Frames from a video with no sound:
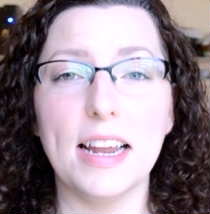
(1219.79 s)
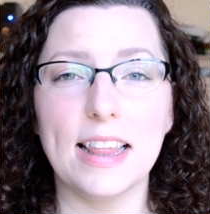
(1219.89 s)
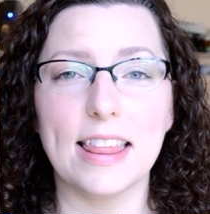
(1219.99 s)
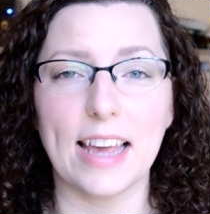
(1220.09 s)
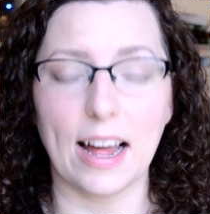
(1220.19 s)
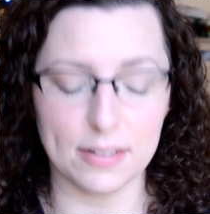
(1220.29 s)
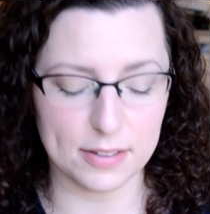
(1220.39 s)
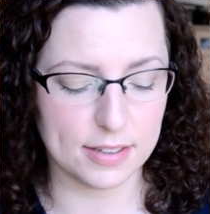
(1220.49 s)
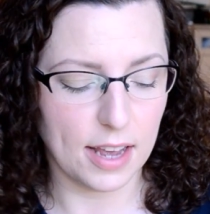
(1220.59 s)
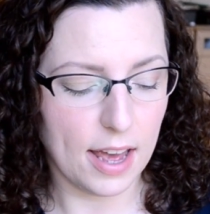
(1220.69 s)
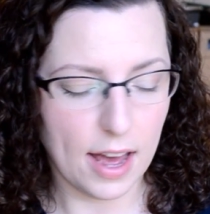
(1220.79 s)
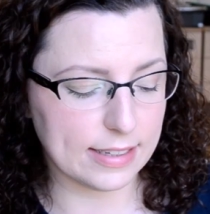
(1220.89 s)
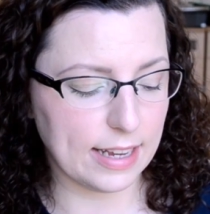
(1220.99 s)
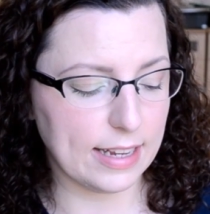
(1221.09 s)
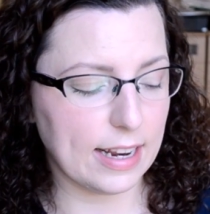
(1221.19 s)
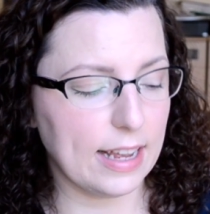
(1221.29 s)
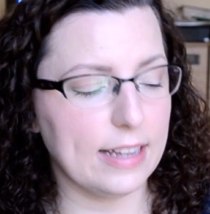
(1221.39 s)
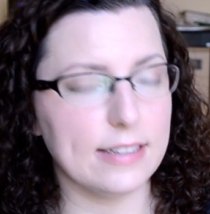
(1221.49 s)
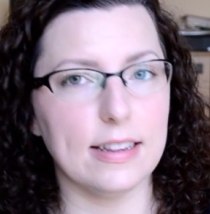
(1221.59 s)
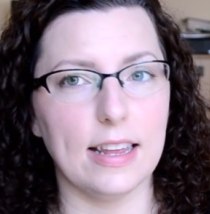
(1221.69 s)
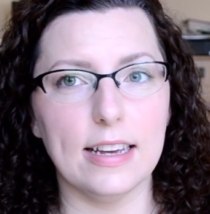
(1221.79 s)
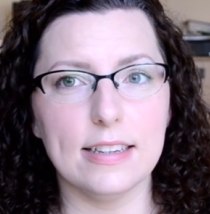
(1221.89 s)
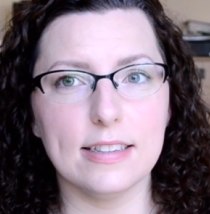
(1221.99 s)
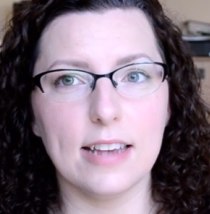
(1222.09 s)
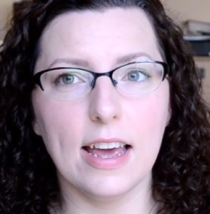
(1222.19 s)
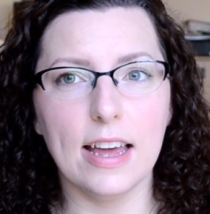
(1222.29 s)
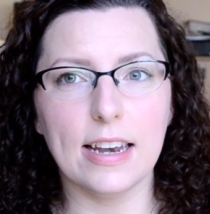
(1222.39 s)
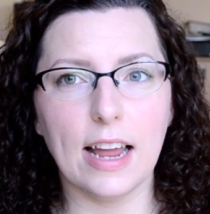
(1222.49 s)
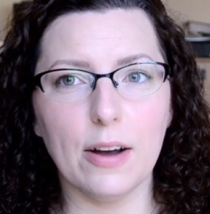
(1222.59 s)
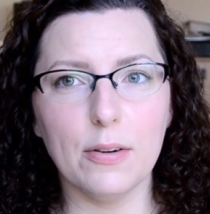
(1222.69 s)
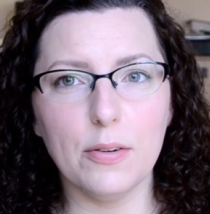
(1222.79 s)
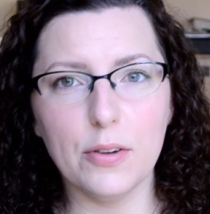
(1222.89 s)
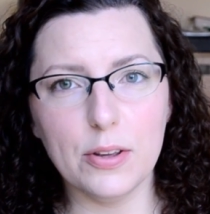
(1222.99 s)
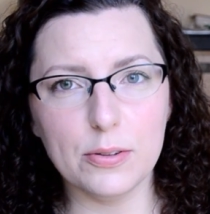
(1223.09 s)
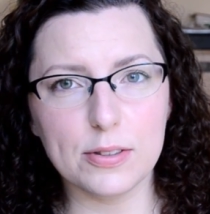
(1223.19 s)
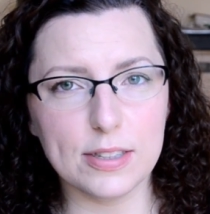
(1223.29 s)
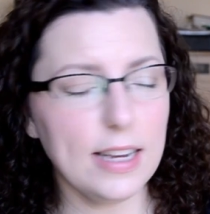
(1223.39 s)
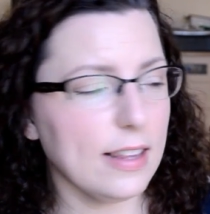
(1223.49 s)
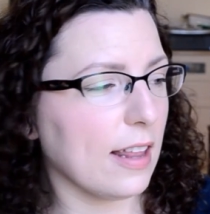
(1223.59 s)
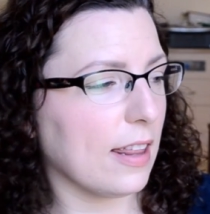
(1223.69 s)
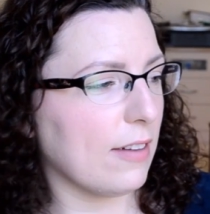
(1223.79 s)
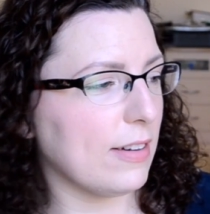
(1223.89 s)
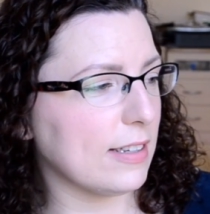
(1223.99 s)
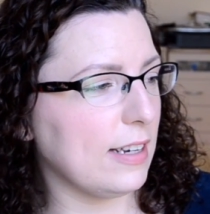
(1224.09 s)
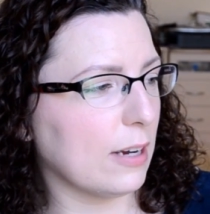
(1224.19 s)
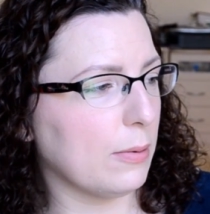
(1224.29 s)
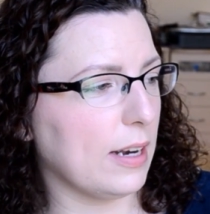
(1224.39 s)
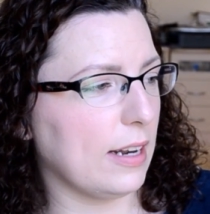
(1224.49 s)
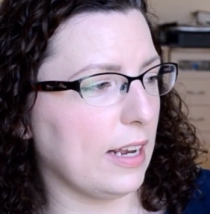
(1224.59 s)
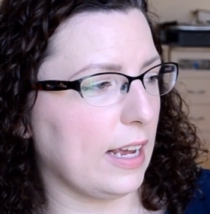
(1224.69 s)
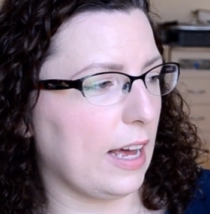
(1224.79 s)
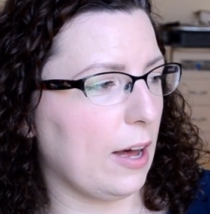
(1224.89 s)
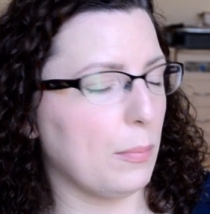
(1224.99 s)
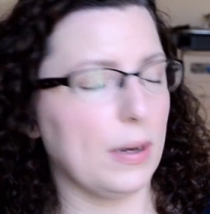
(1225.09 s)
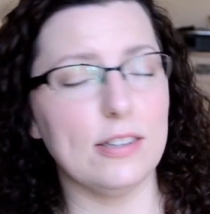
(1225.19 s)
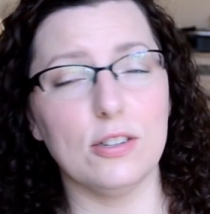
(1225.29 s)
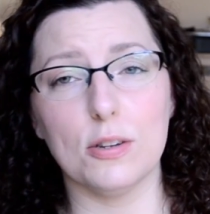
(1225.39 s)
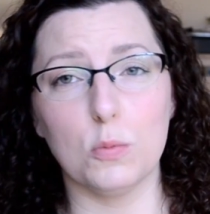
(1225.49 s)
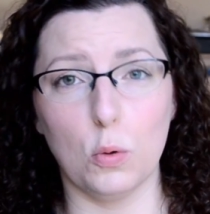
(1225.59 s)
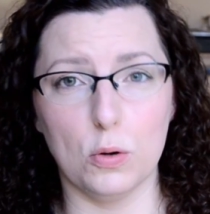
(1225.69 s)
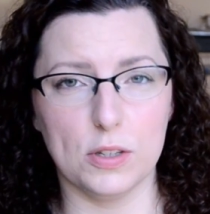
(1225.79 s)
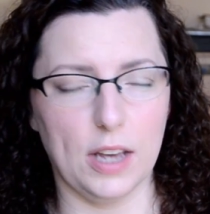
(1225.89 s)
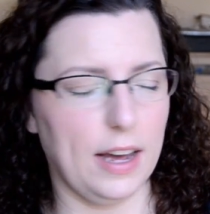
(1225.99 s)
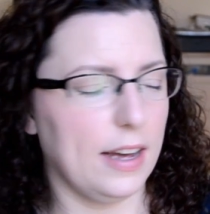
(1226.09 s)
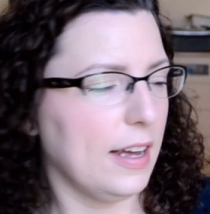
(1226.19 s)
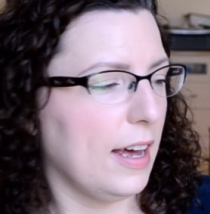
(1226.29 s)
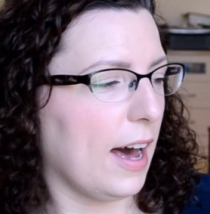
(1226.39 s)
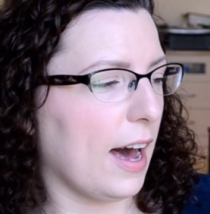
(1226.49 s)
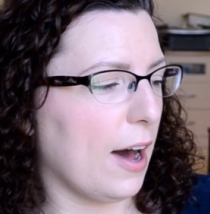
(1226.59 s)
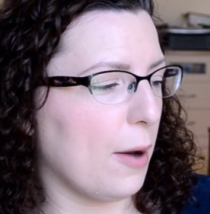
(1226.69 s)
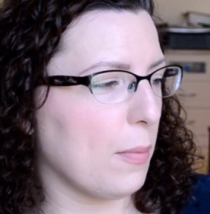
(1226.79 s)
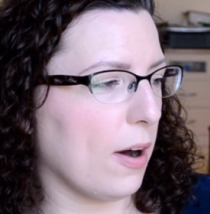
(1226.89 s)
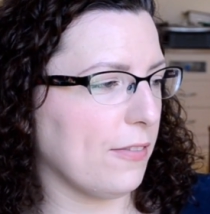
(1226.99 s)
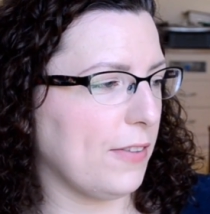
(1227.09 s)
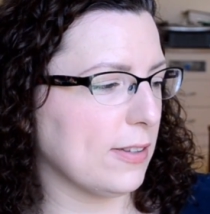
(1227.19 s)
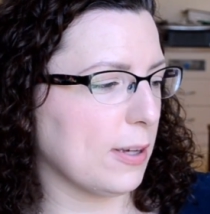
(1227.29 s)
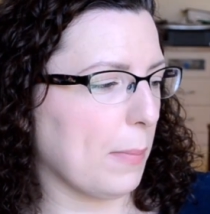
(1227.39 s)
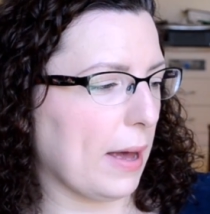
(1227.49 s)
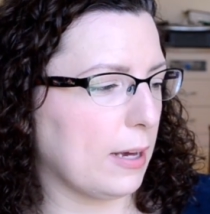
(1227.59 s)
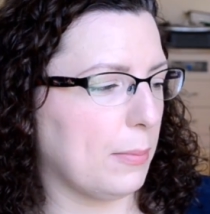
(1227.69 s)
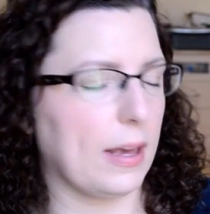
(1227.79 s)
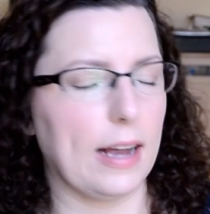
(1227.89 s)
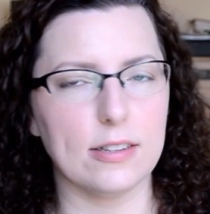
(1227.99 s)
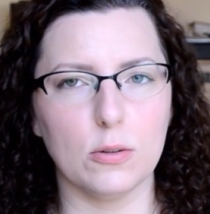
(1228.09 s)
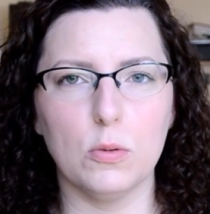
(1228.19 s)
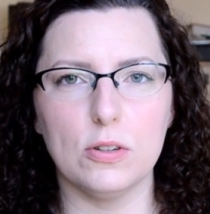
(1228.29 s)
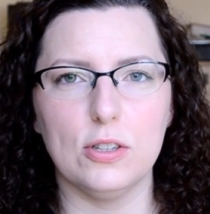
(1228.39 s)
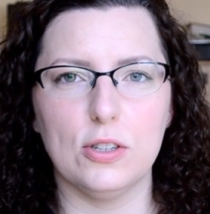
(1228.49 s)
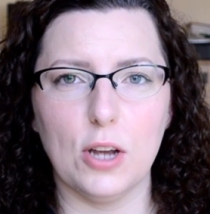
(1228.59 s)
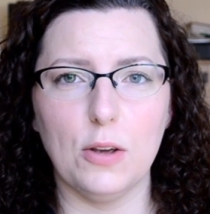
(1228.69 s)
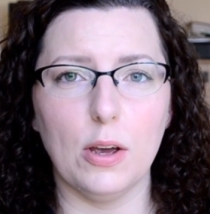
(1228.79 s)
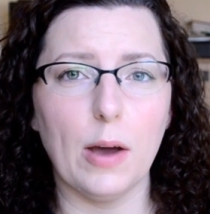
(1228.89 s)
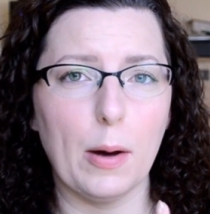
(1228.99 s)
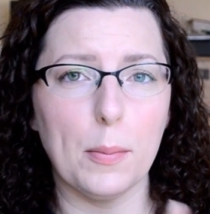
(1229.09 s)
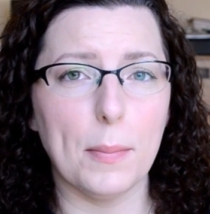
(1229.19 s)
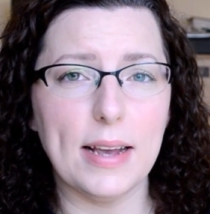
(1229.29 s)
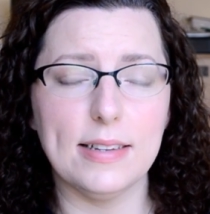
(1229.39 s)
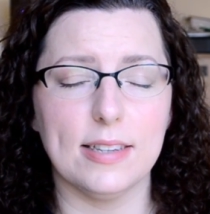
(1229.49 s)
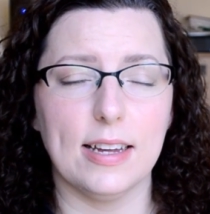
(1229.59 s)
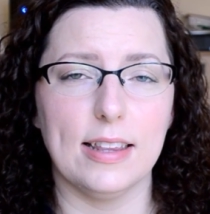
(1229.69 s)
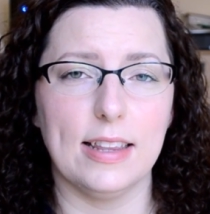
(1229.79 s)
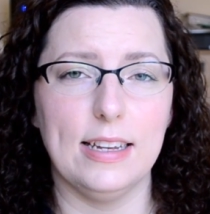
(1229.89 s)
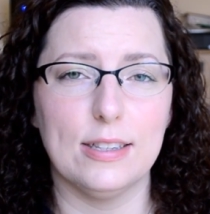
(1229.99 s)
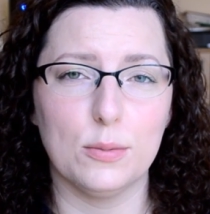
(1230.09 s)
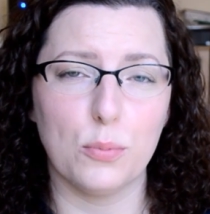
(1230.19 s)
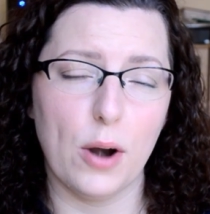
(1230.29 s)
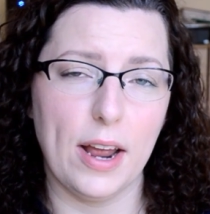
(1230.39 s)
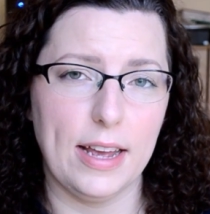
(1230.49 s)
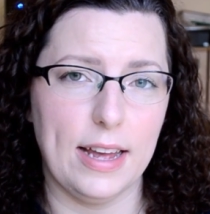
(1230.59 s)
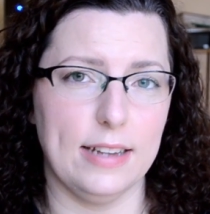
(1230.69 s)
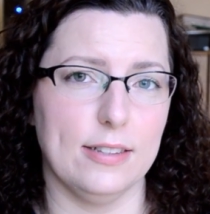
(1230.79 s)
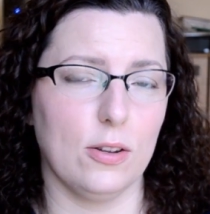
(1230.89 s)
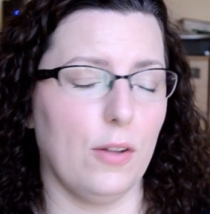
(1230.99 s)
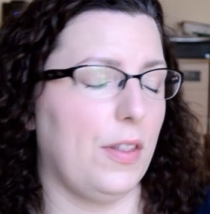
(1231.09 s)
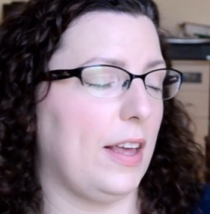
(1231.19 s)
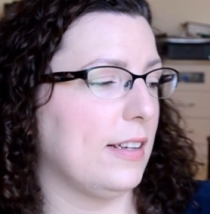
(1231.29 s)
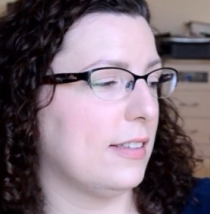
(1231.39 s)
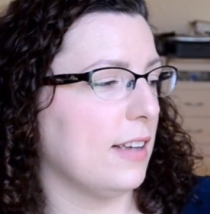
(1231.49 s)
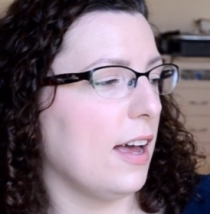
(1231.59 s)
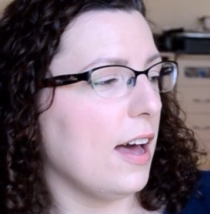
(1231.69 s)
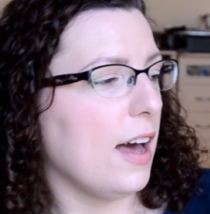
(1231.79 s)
anything else. It is this. Now, you'll see that there is liquid in here, but it's just water. I filled it back up again because I want to show you how amazing the spray is on this.